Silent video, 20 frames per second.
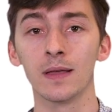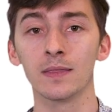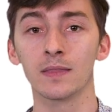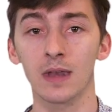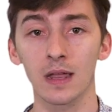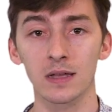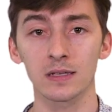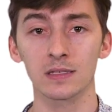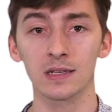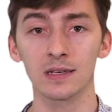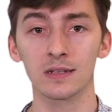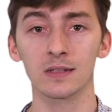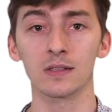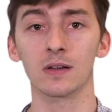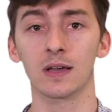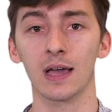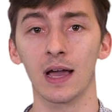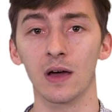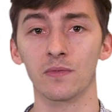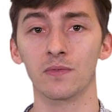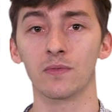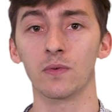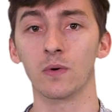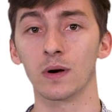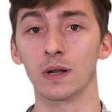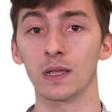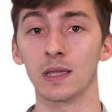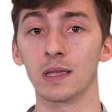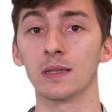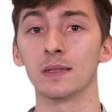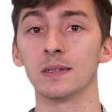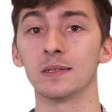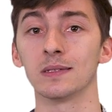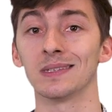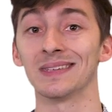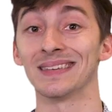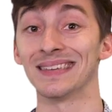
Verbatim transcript: the next thing to look out for is